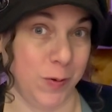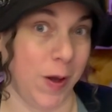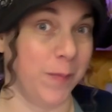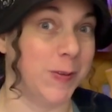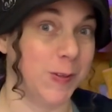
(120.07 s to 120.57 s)

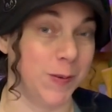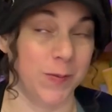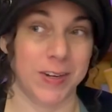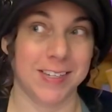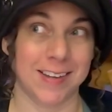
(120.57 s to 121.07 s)
happens to be
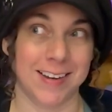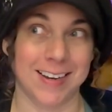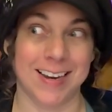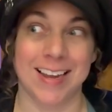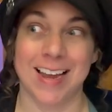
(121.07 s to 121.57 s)
my
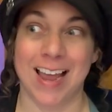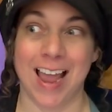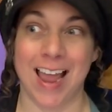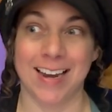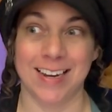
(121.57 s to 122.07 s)
son
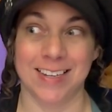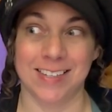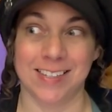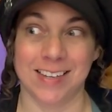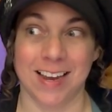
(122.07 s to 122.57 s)
and
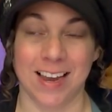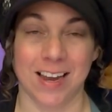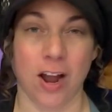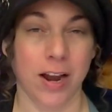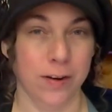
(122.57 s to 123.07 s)
is
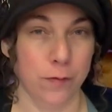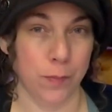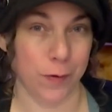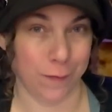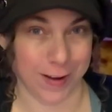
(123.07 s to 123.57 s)
kind of a
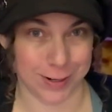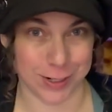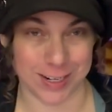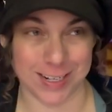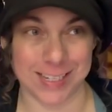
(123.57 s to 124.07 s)

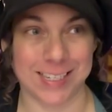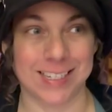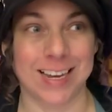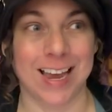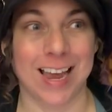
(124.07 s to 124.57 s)

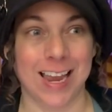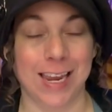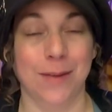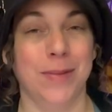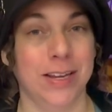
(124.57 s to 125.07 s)
perfectionist.
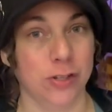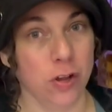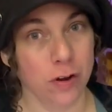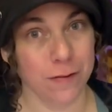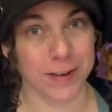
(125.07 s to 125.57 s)
He makes
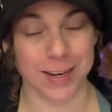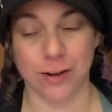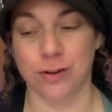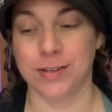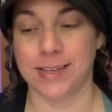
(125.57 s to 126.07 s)
all our
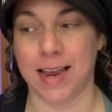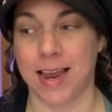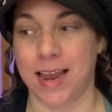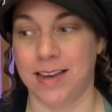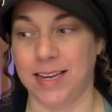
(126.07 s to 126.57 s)
videos
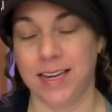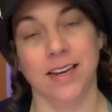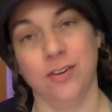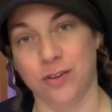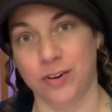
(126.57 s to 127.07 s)
and
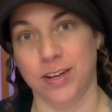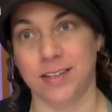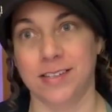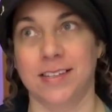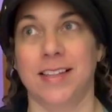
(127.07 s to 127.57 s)
he noticed